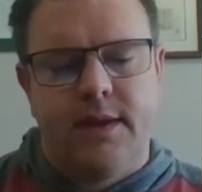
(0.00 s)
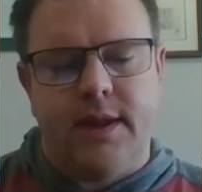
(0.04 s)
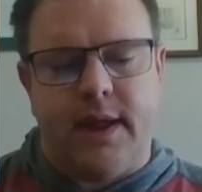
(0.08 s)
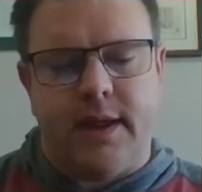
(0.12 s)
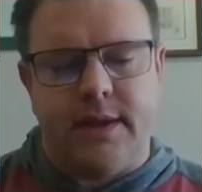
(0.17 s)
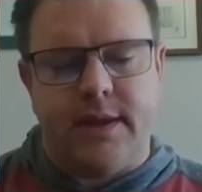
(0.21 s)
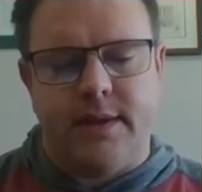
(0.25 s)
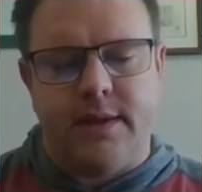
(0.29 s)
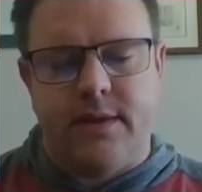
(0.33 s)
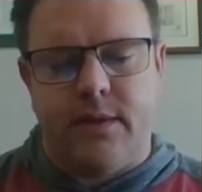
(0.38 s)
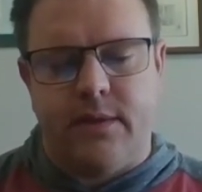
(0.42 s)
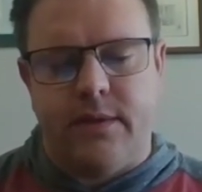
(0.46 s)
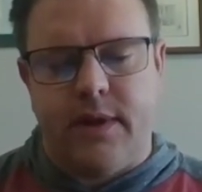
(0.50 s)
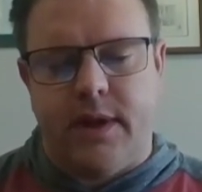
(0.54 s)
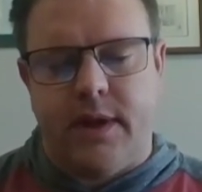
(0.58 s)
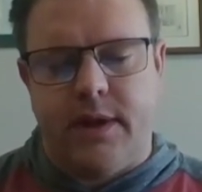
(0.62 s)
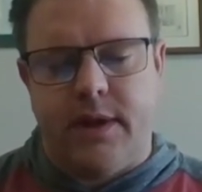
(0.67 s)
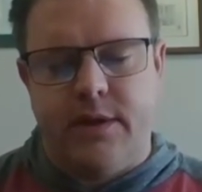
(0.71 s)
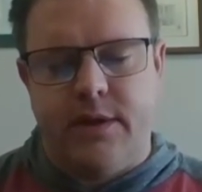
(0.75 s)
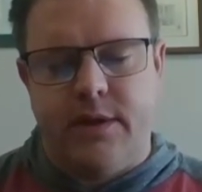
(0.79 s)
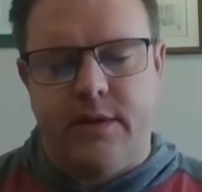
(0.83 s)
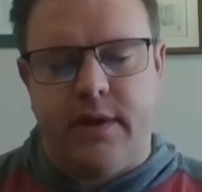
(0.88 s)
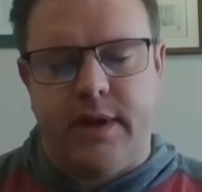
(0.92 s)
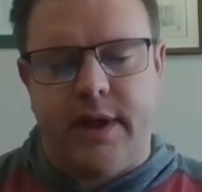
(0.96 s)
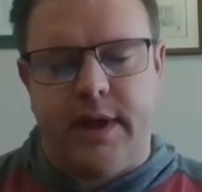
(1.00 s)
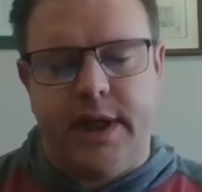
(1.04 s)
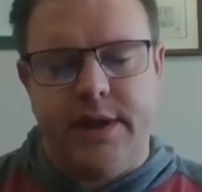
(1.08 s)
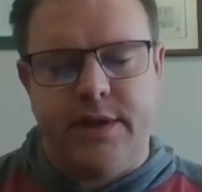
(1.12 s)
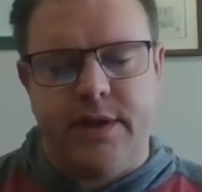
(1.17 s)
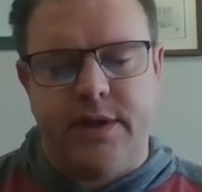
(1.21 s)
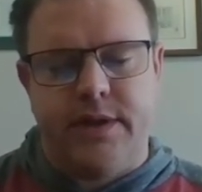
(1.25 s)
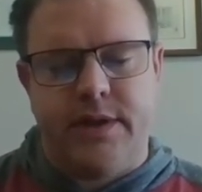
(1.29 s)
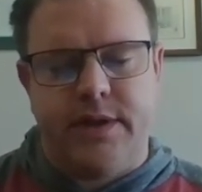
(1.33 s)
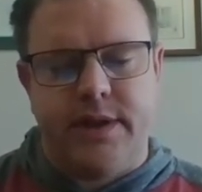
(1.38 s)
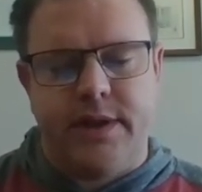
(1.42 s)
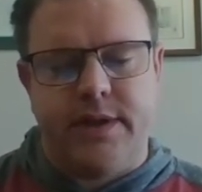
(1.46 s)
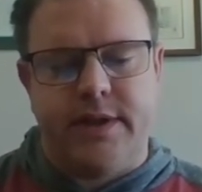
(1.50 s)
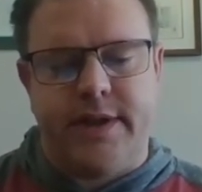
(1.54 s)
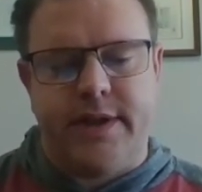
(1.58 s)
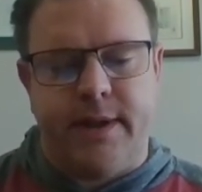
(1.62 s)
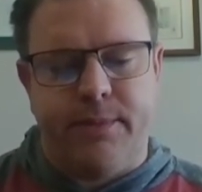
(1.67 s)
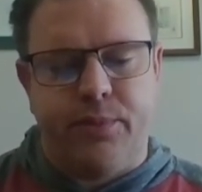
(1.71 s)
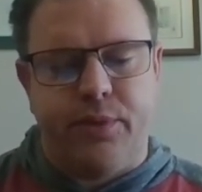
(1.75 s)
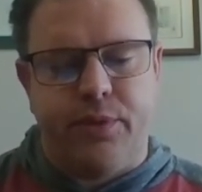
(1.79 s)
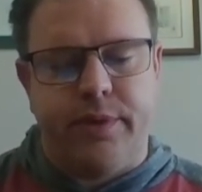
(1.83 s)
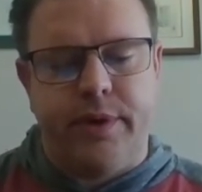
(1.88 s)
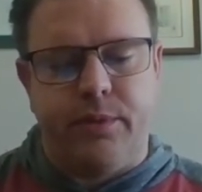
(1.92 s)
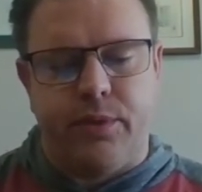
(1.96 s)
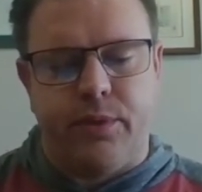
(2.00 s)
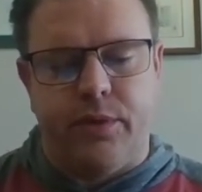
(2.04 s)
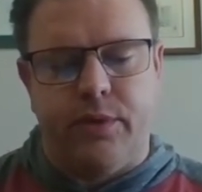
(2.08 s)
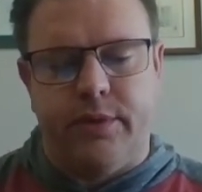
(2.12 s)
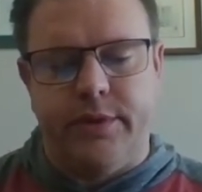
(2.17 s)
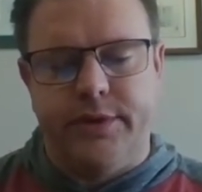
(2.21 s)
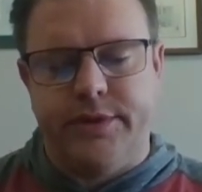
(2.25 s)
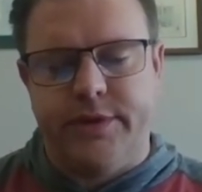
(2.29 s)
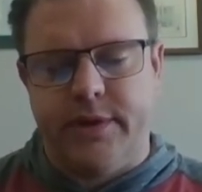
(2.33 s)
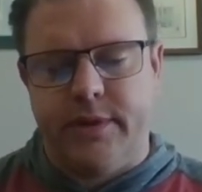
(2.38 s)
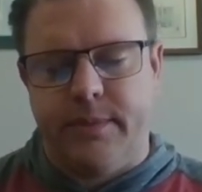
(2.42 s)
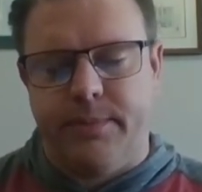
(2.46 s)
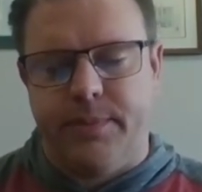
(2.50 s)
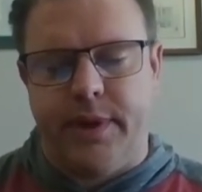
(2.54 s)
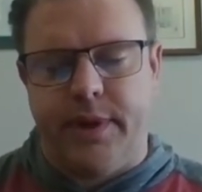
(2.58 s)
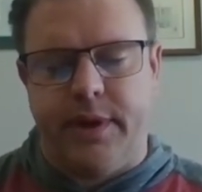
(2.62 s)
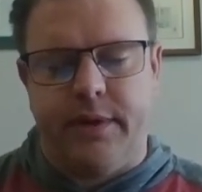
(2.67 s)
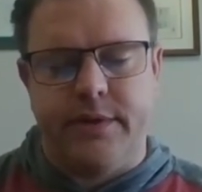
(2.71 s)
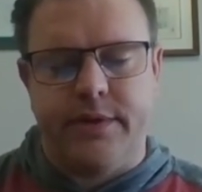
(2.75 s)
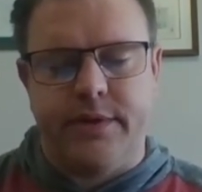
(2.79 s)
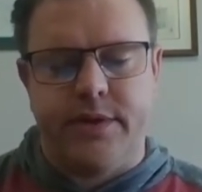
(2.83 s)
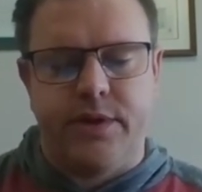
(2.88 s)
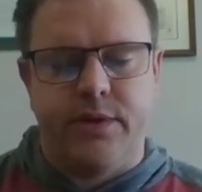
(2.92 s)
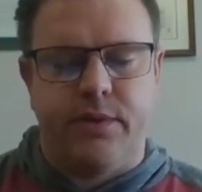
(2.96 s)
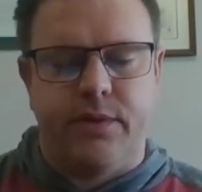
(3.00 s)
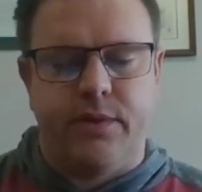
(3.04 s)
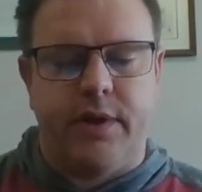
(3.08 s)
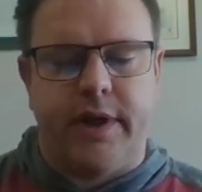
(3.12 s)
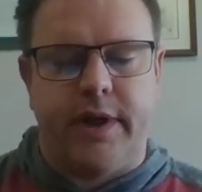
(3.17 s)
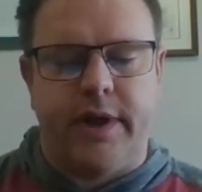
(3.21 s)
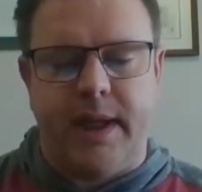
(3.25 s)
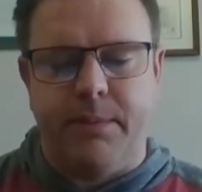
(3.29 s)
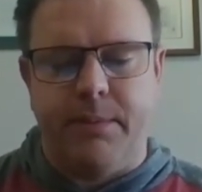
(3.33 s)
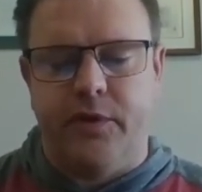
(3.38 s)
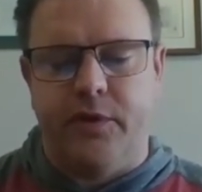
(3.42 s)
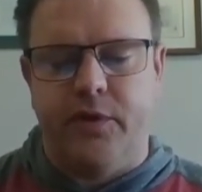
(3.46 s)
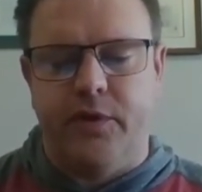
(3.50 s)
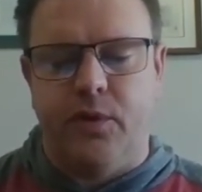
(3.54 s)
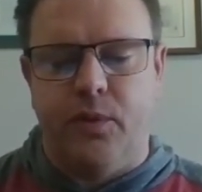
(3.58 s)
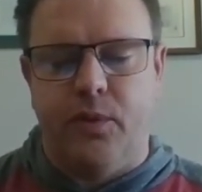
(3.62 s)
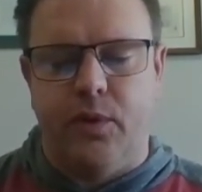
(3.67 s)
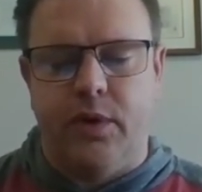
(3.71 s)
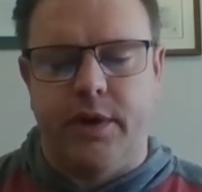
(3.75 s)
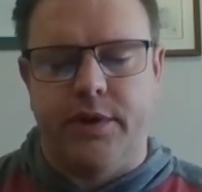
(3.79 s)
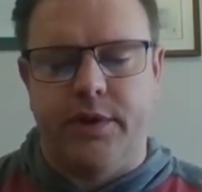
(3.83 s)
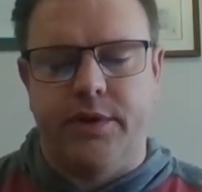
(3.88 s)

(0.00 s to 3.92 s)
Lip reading: Yes, so under our agency's temporary rules, parents who are unable to